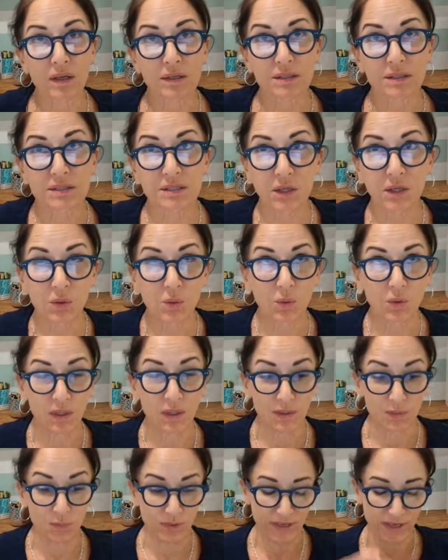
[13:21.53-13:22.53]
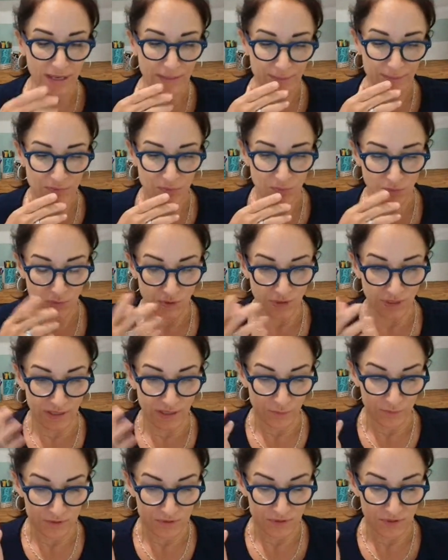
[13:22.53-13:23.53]
so what happened, it
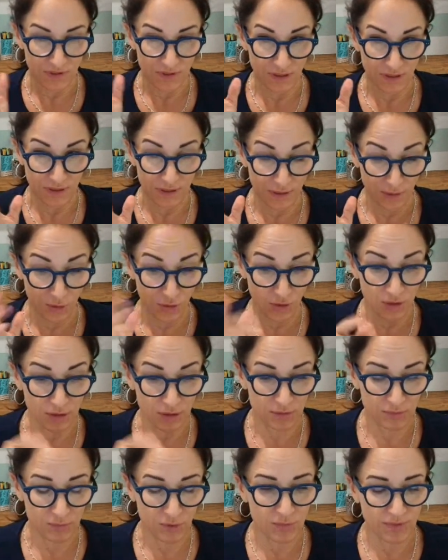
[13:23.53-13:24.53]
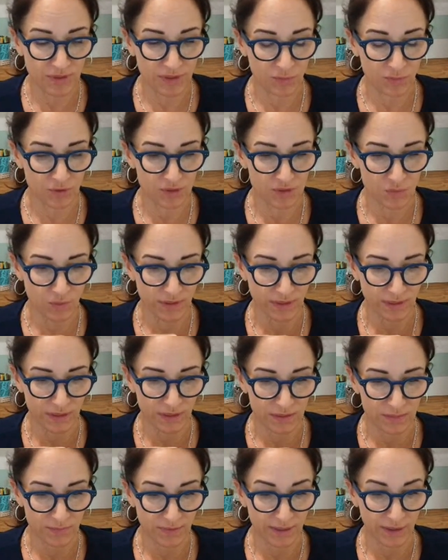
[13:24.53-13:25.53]
was a critical moment was
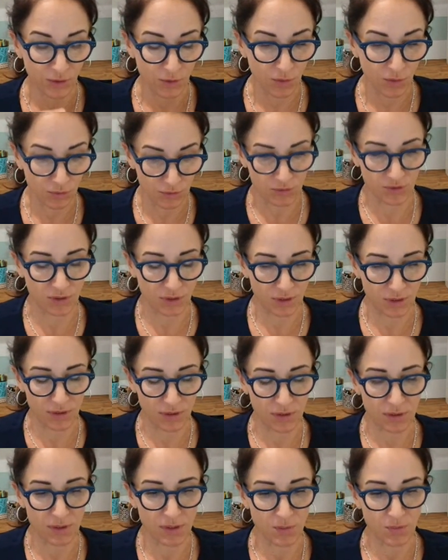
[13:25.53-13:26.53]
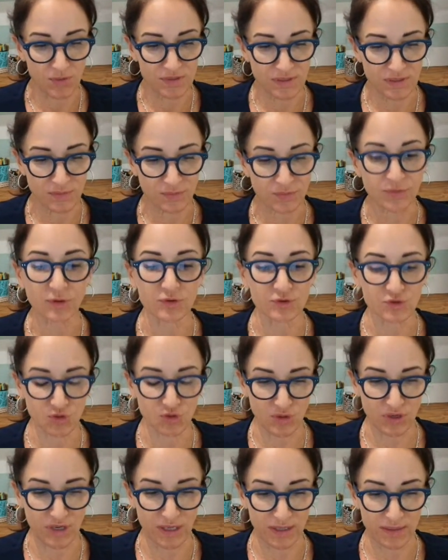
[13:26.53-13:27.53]
when my older daughter was in first
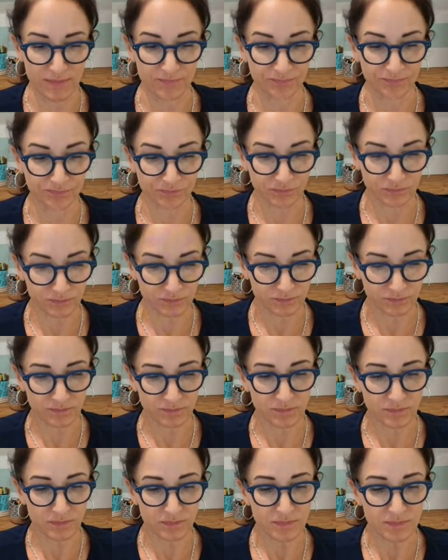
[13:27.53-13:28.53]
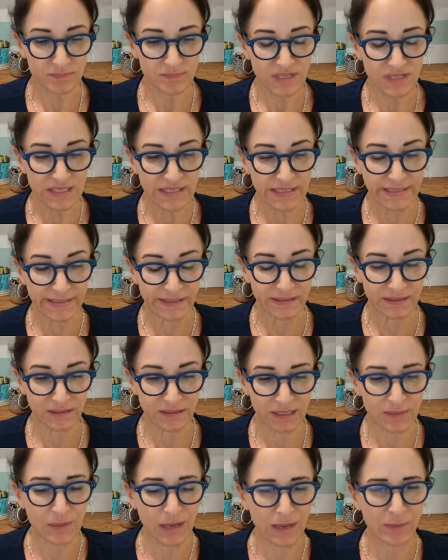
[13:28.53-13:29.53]
grade. And
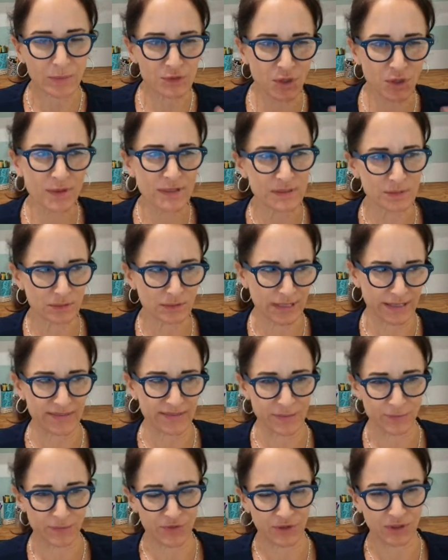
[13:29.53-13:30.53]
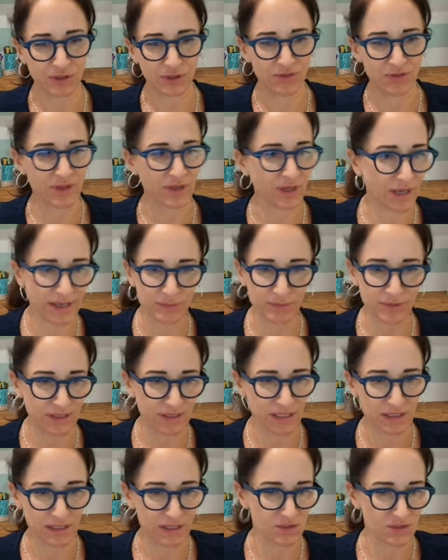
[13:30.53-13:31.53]
I was always like that with the clothing. I
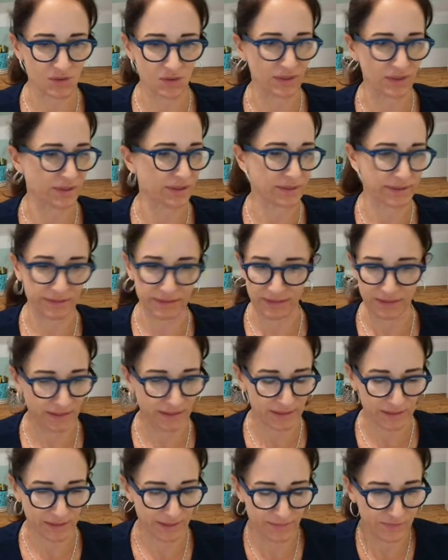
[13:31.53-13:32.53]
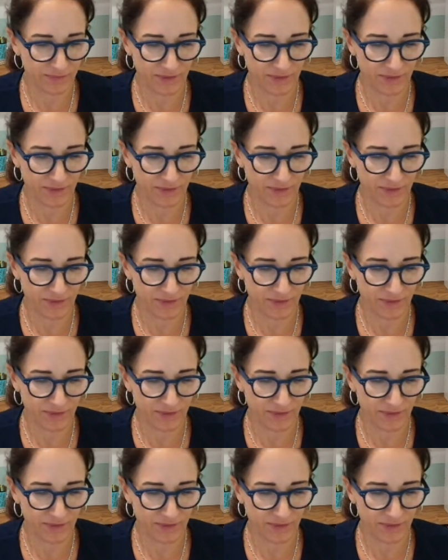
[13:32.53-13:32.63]
recognized early on, I